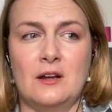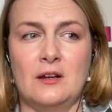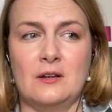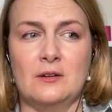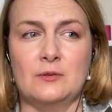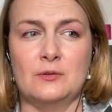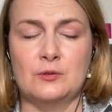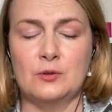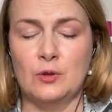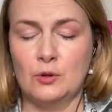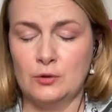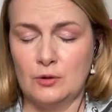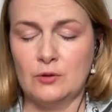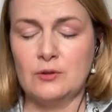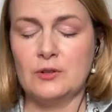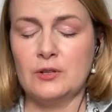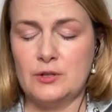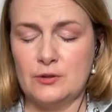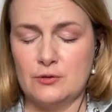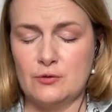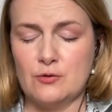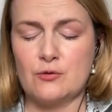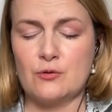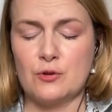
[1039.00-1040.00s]
not only
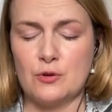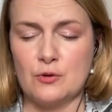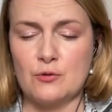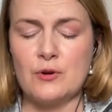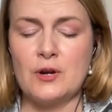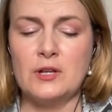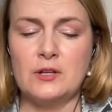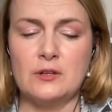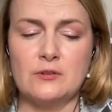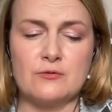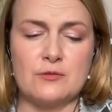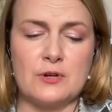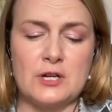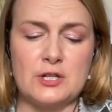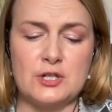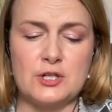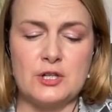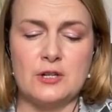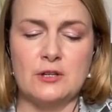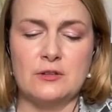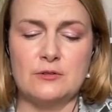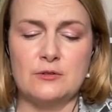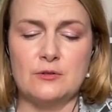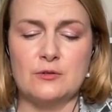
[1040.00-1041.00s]
in Ukraine, in
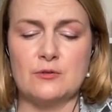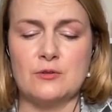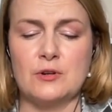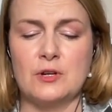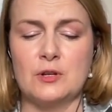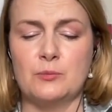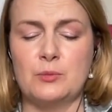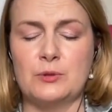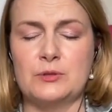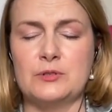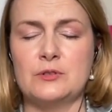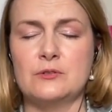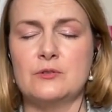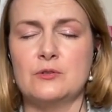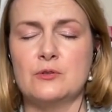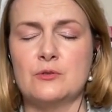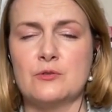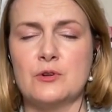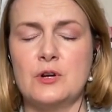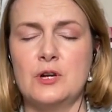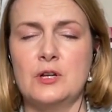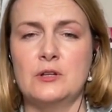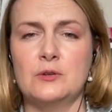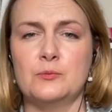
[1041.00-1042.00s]
Russia and Ukraine, but in
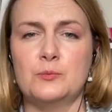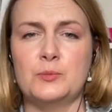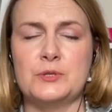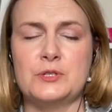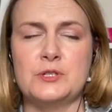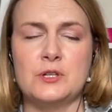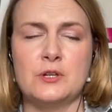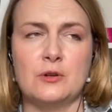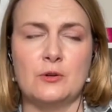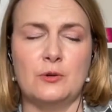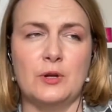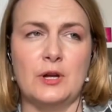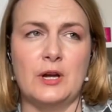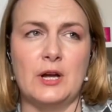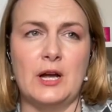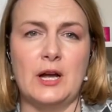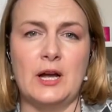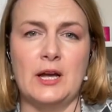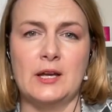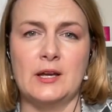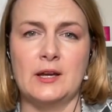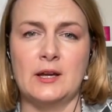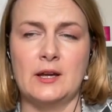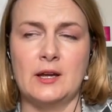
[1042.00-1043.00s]
Ukraine in particular,
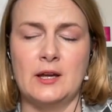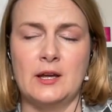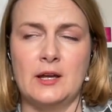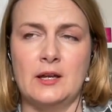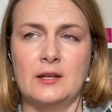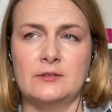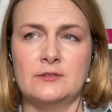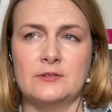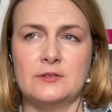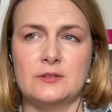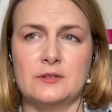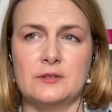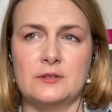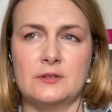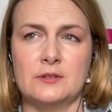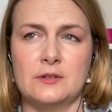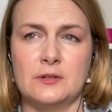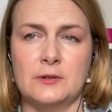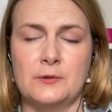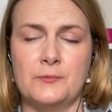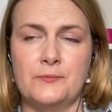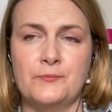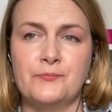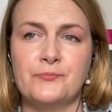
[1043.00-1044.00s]
I had
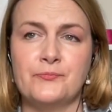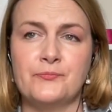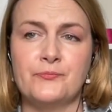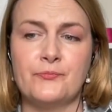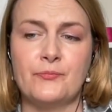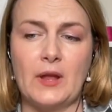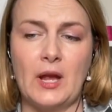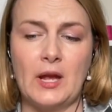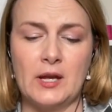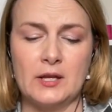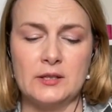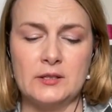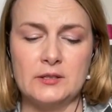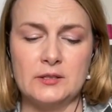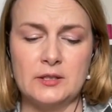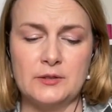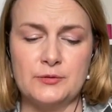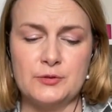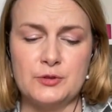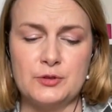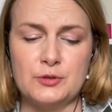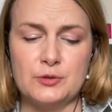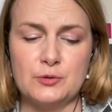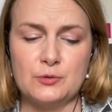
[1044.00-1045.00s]
an
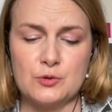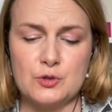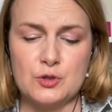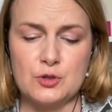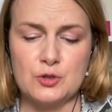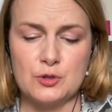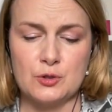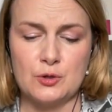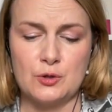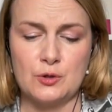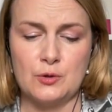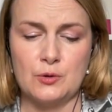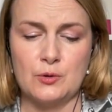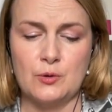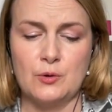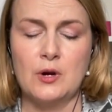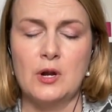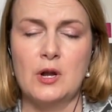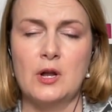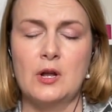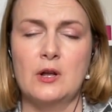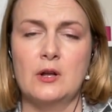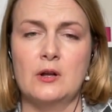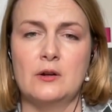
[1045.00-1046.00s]
afternoon show
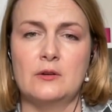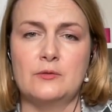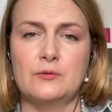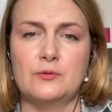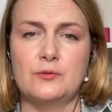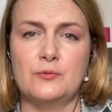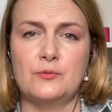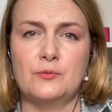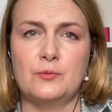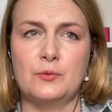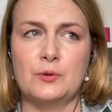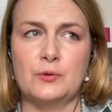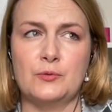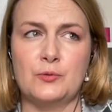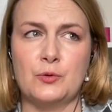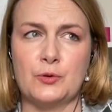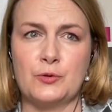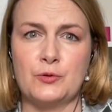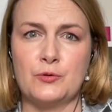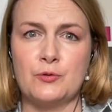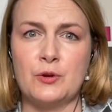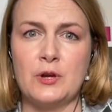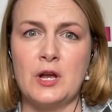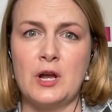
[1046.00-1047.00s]
for
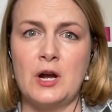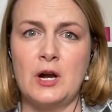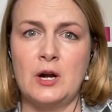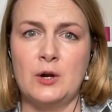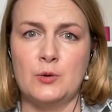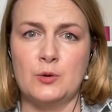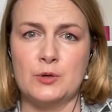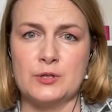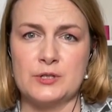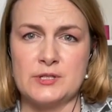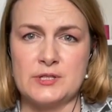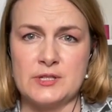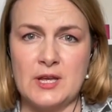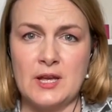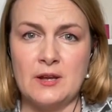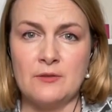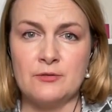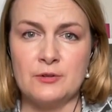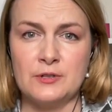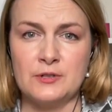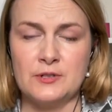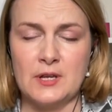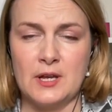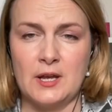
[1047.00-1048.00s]
3 hours
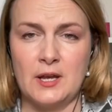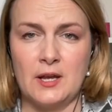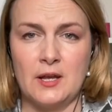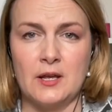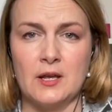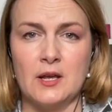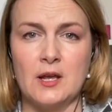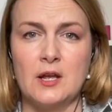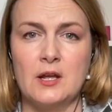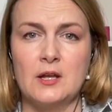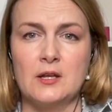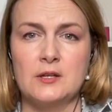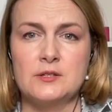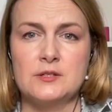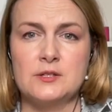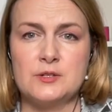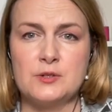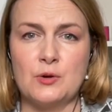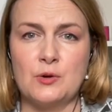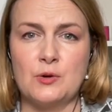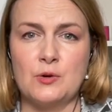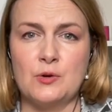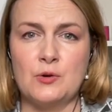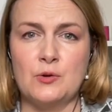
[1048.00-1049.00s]
every day.
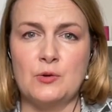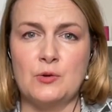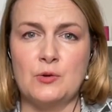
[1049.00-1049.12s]
So